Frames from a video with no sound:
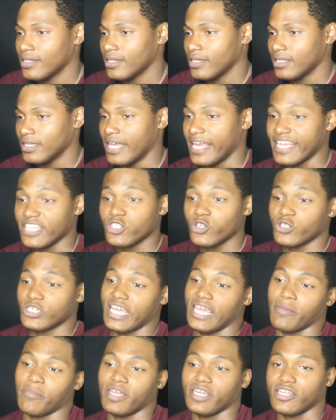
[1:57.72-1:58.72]
The
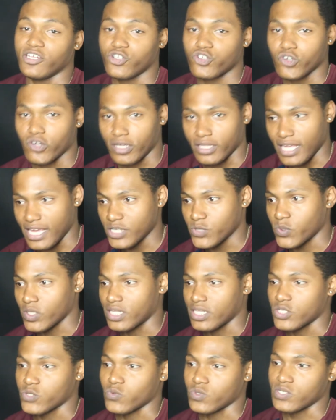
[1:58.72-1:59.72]
entertainment district, that's what
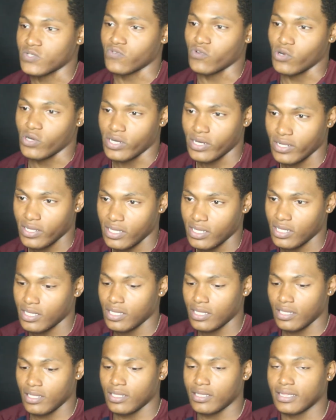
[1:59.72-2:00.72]
this one's for.
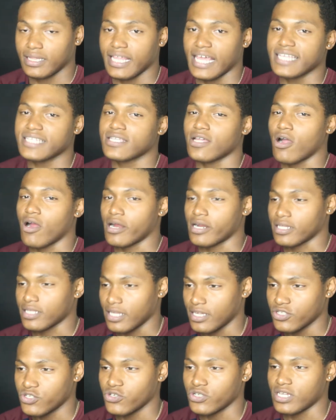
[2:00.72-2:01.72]
That's the art,
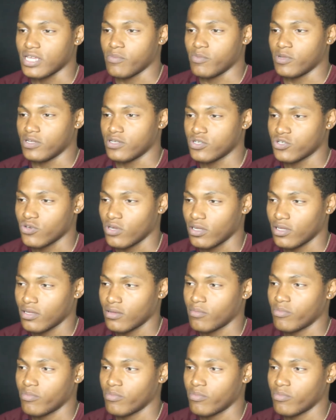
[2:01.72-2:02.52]
the entertainment district.